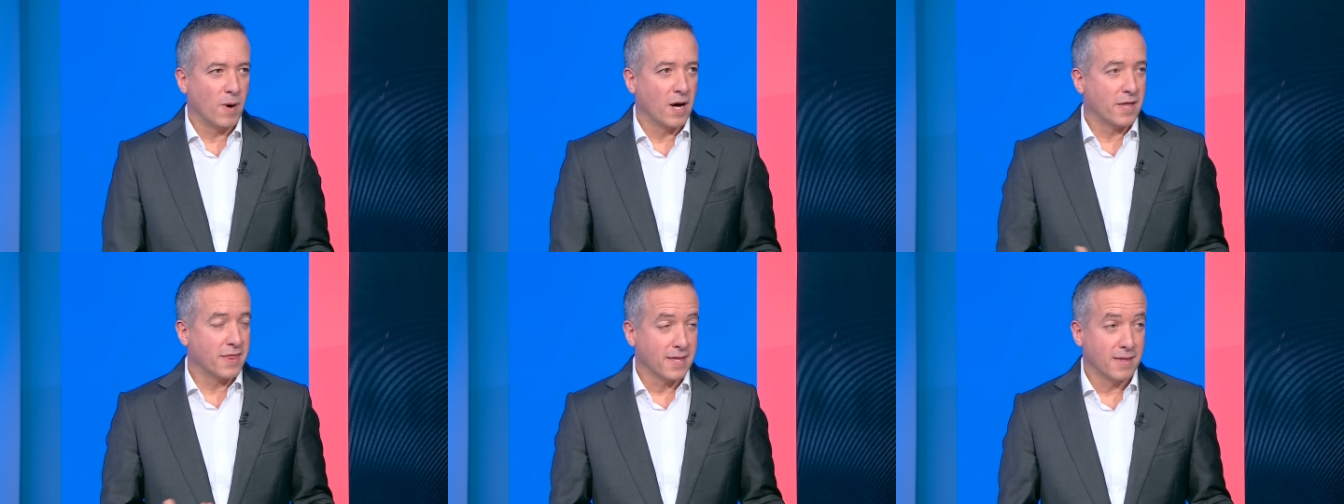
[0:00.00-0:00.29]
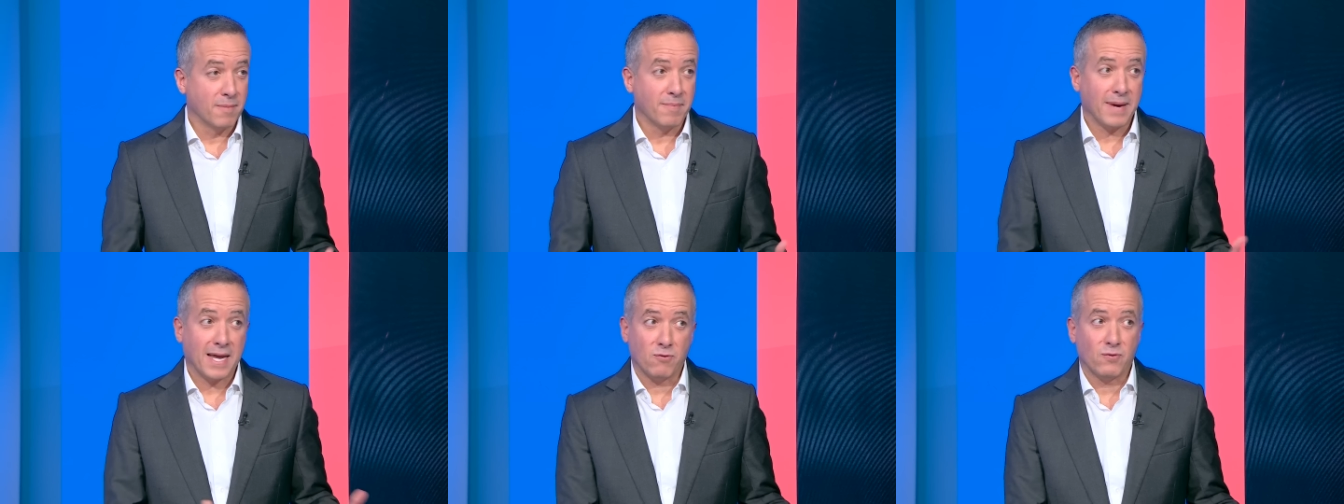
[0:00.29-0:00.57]
I think
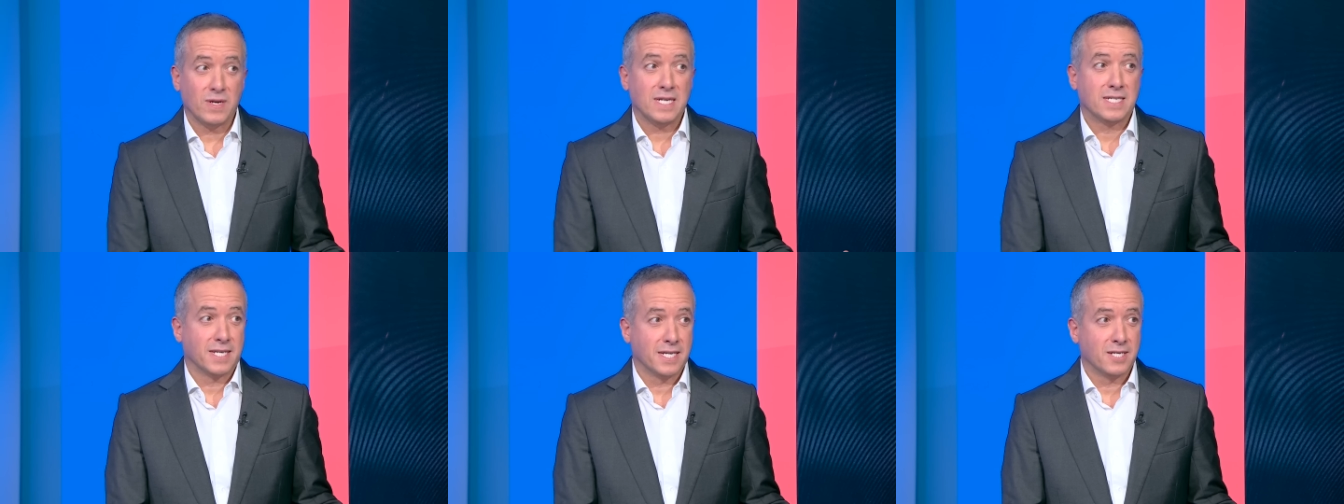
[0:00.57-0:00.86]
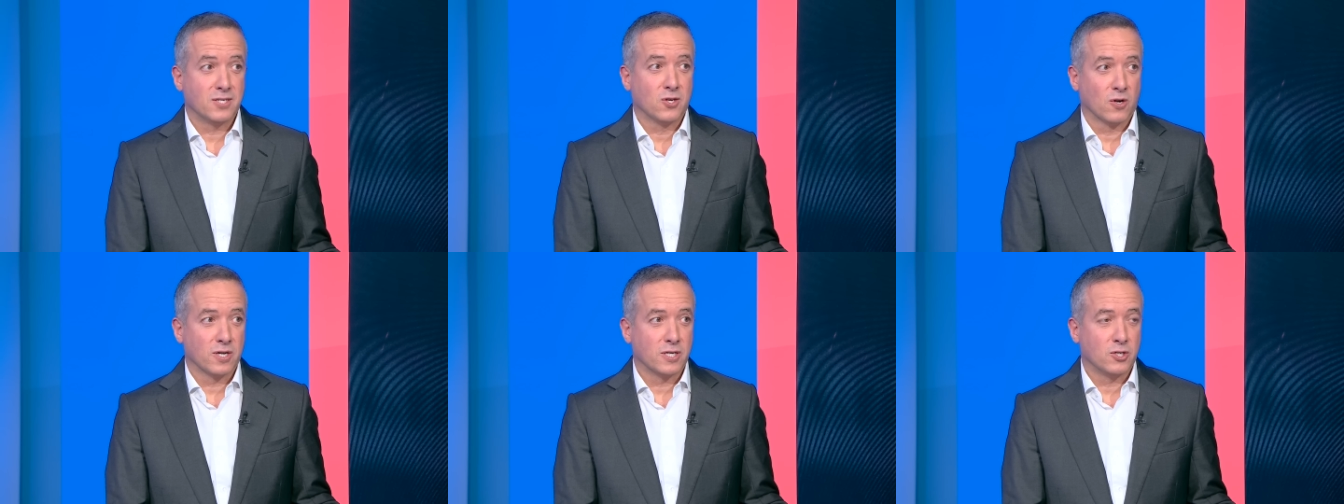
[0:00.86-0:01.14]
the main reason
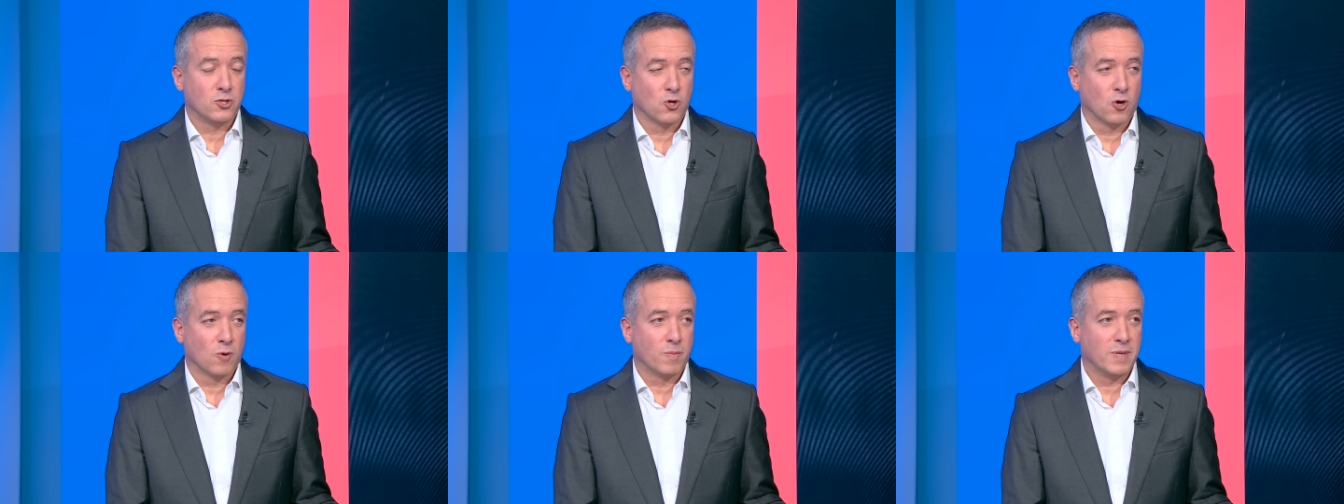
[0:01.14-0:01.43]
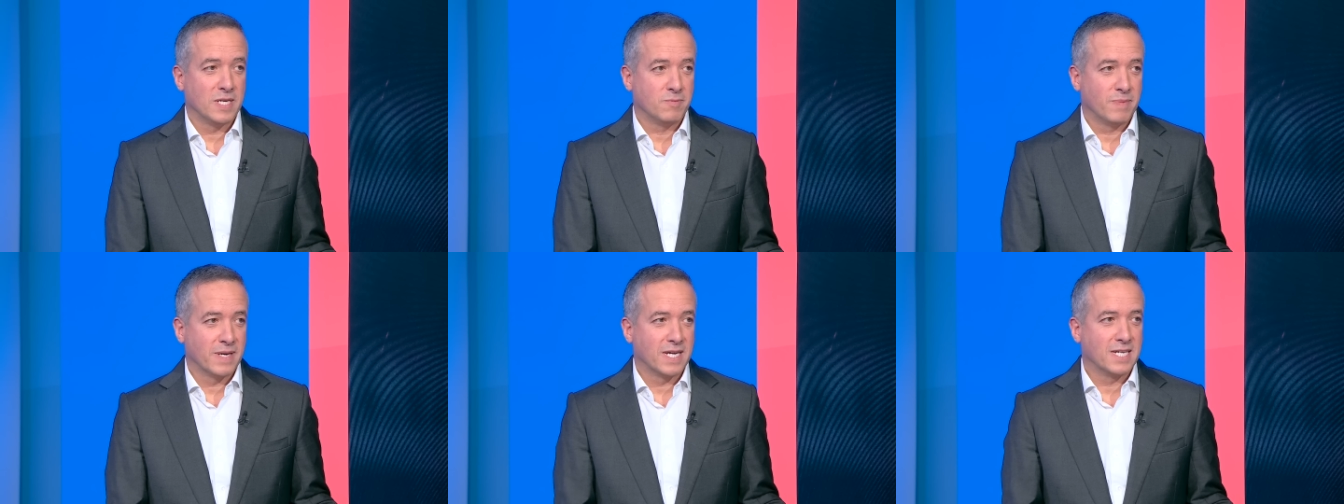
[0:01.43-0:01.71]
he's got his job
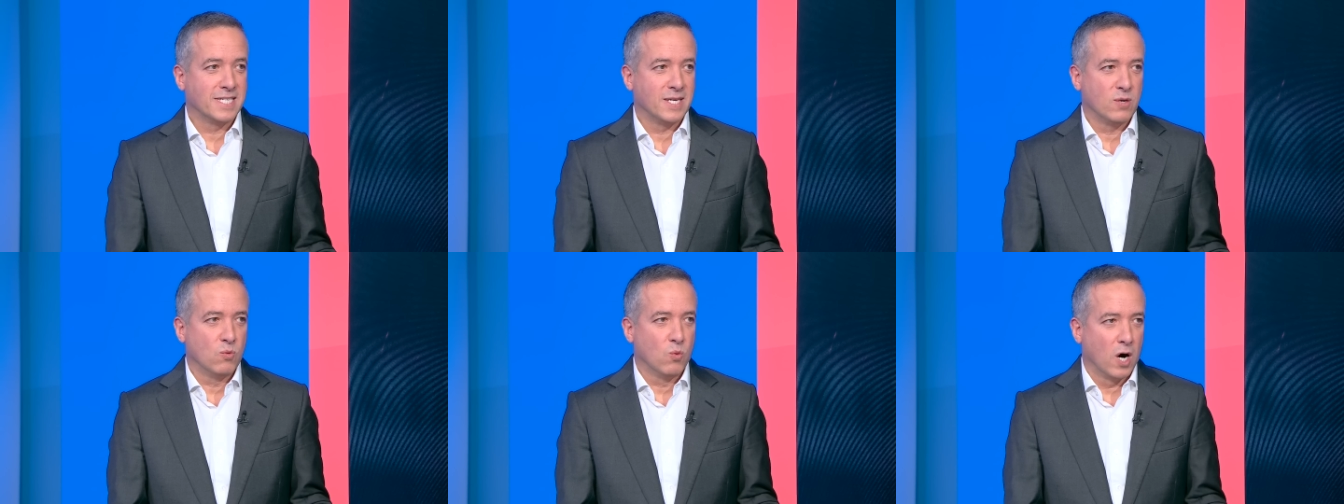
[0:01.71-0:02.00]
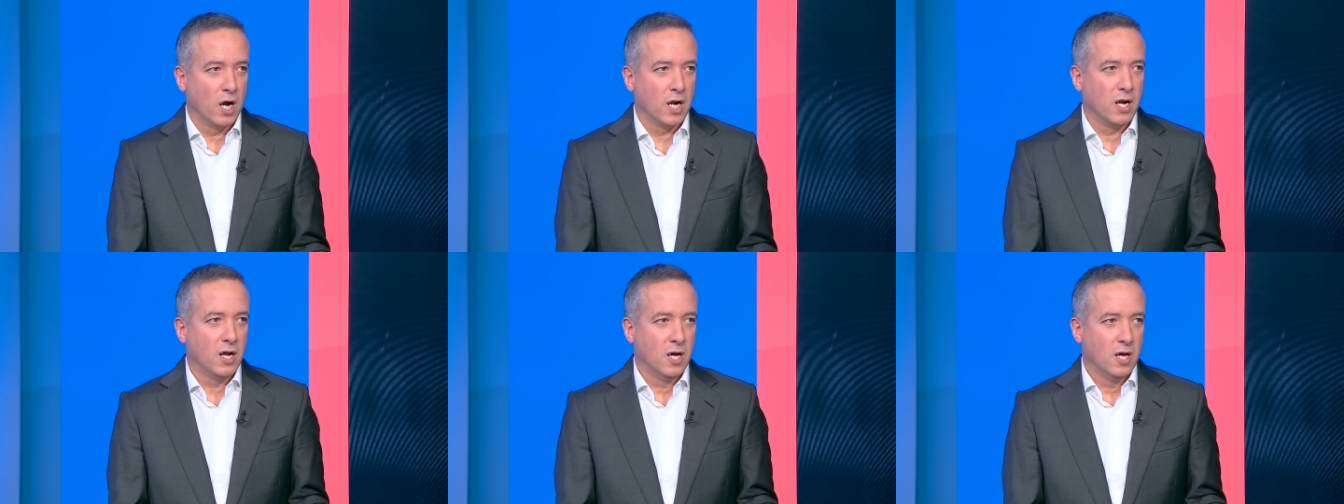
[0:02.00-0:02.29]
is because he
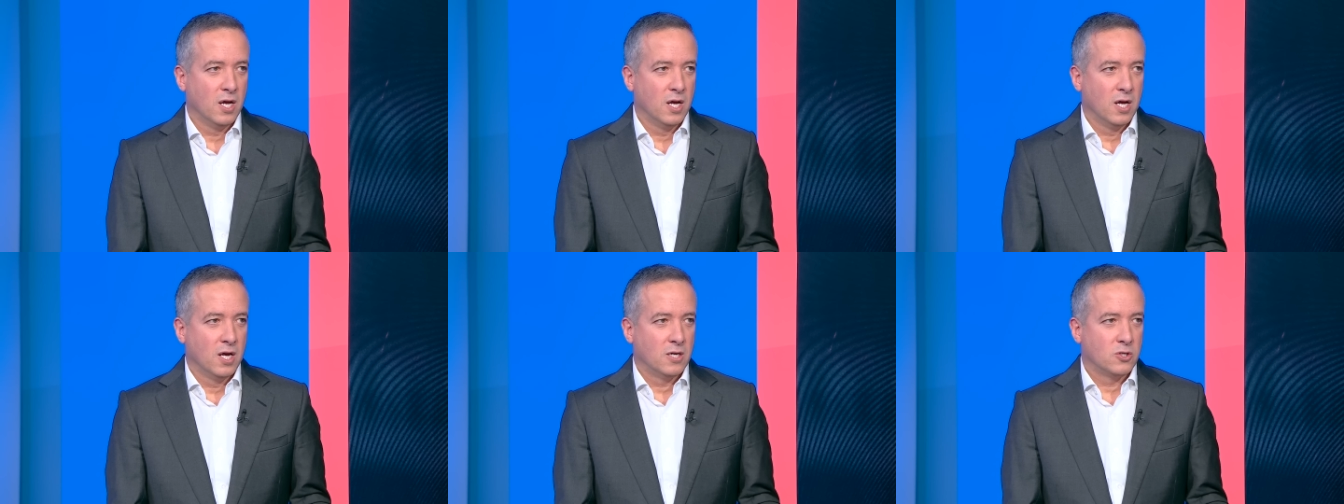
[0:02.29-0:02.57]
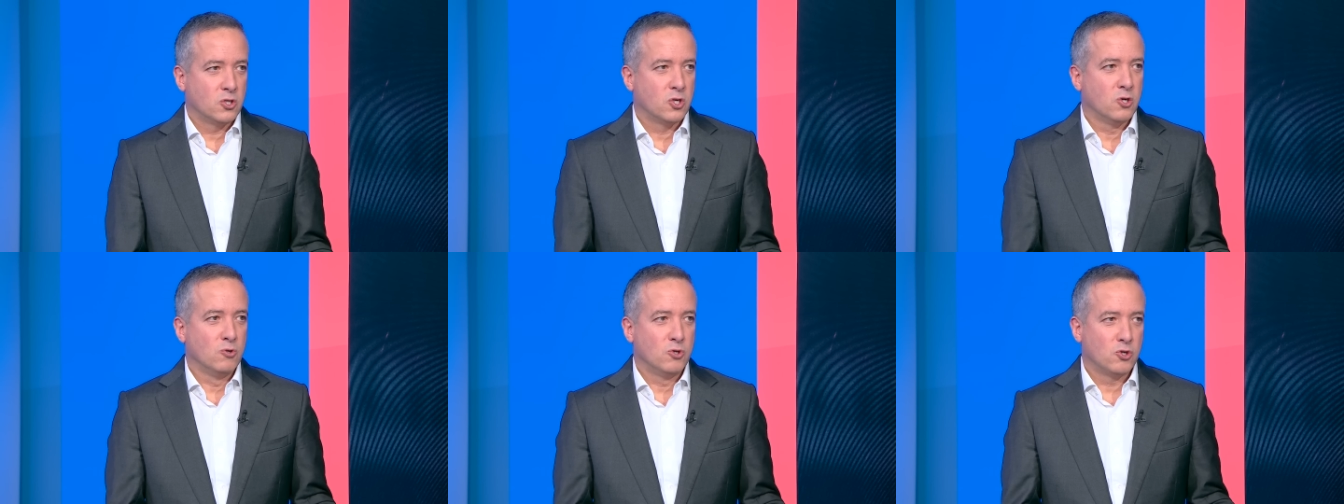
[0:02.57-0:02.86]
won
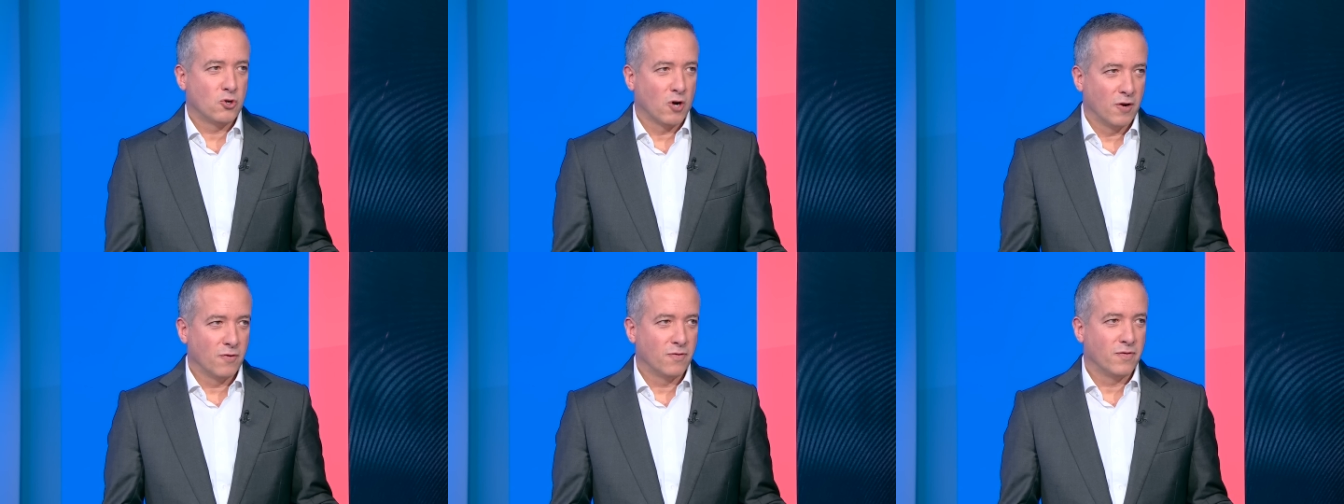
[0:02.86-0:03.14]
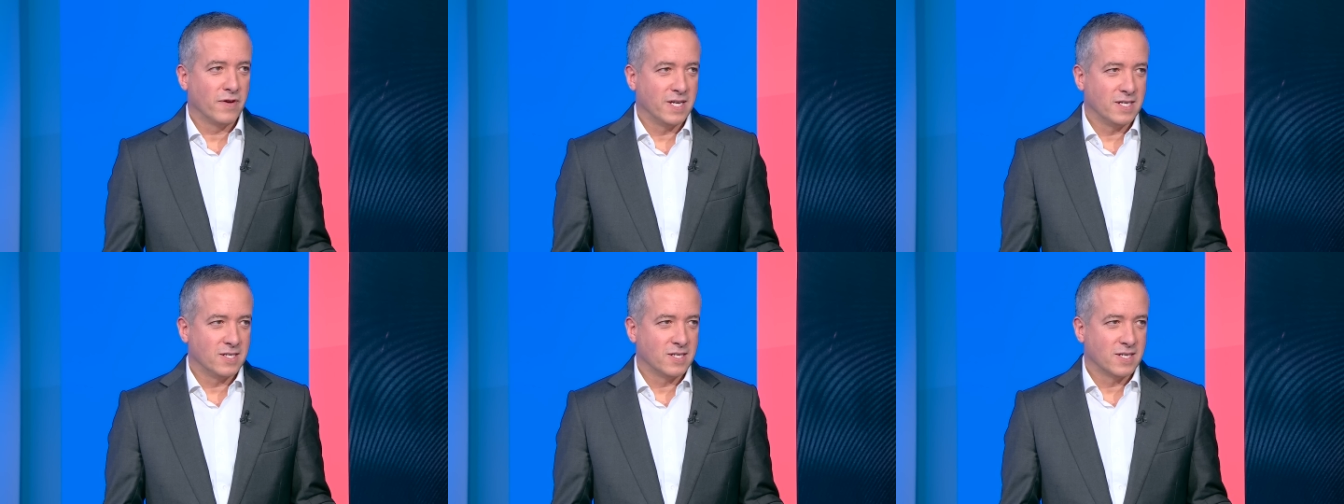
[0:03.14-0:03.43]
two
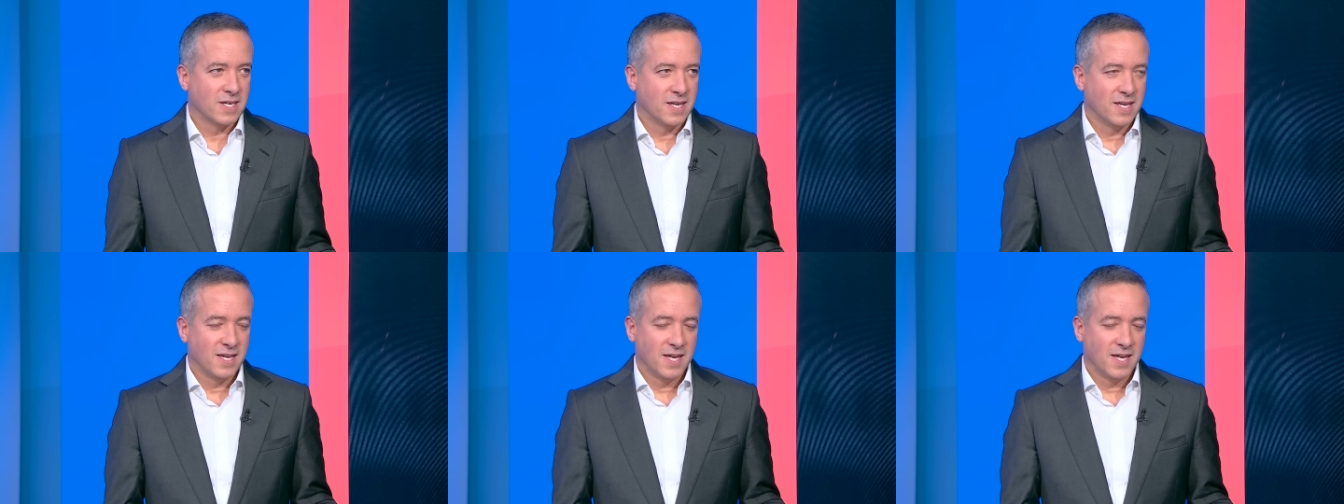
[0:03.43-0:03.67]
trophies.